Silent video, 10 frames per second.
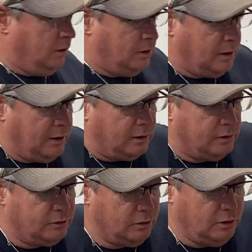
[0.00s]
Okay,
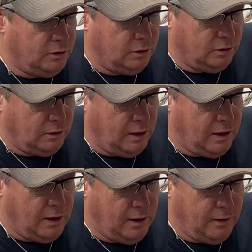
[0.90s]

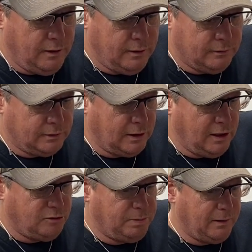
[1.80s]
so
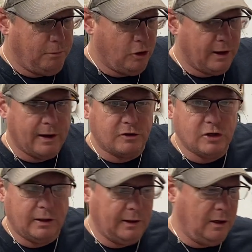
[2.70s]
today's big bore day.
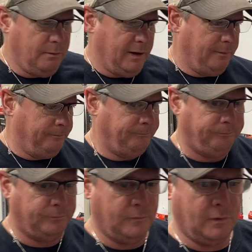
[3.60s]
Check it out, man.
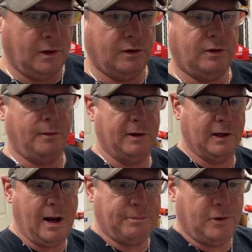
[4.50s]
I just have my
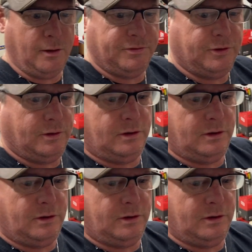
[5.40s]
laptop sitting